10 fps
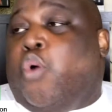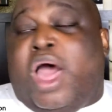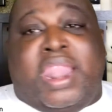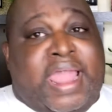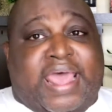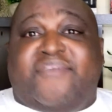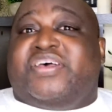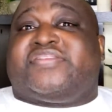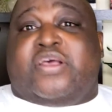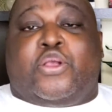lot of
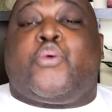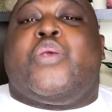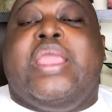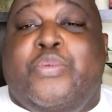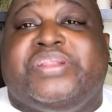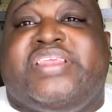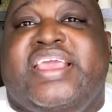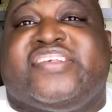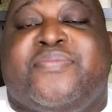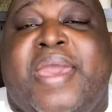us agree with
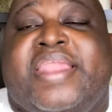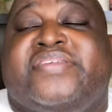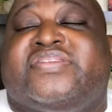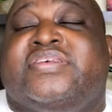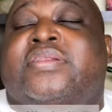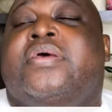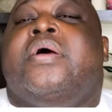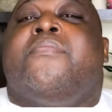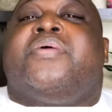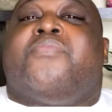Tyesse Madison
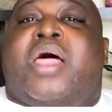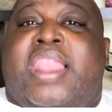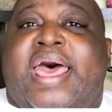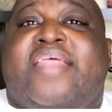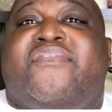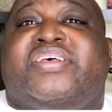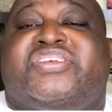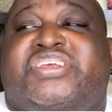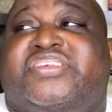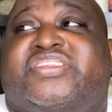but a lot of us
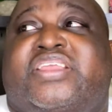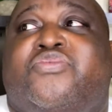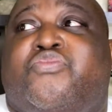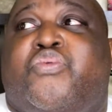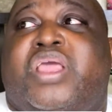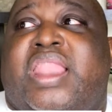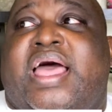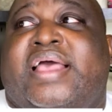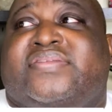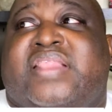just didn't
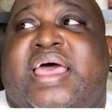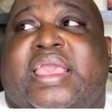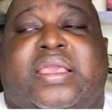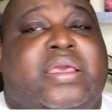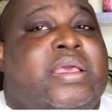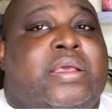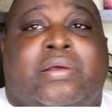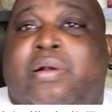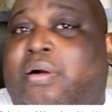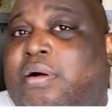realize, like,
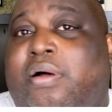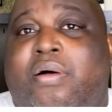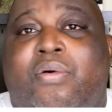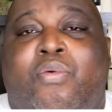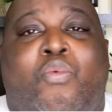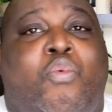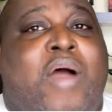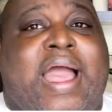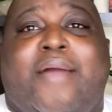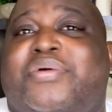girl,
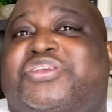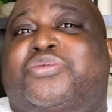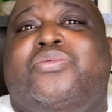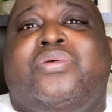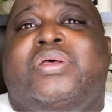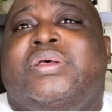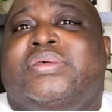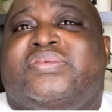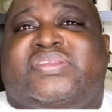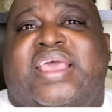why would you
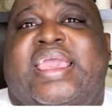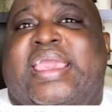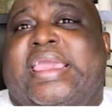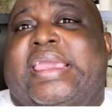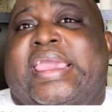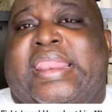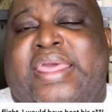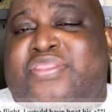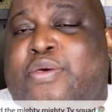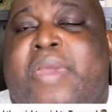say it
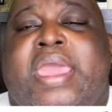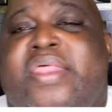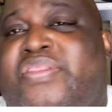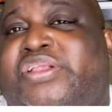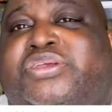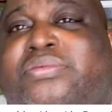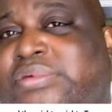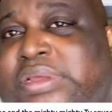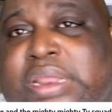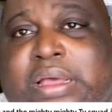in the manner that
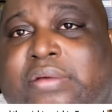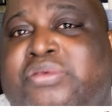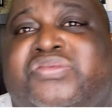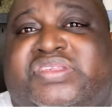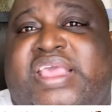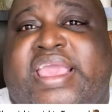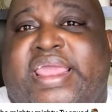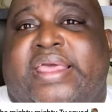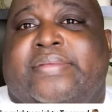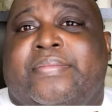you
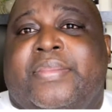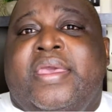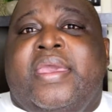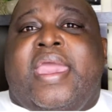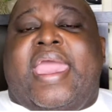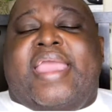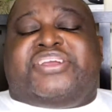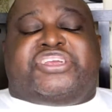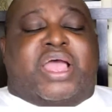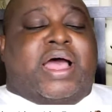said it?
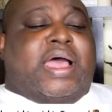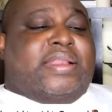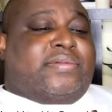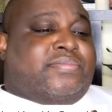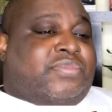Hey, Sean,